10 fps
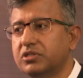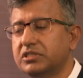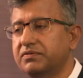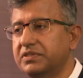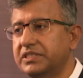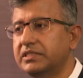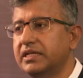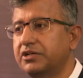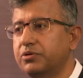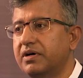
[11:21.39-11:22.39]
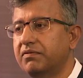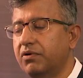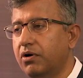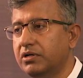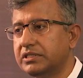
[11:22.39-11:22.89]
because the vision that you
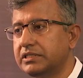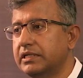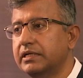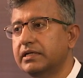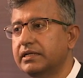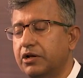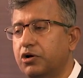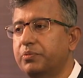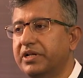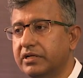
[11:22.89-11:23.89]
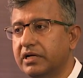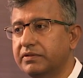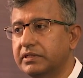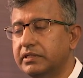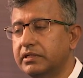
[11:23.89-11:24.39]
have lost cannot be
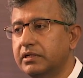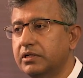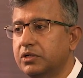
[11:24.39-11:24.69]
recovered.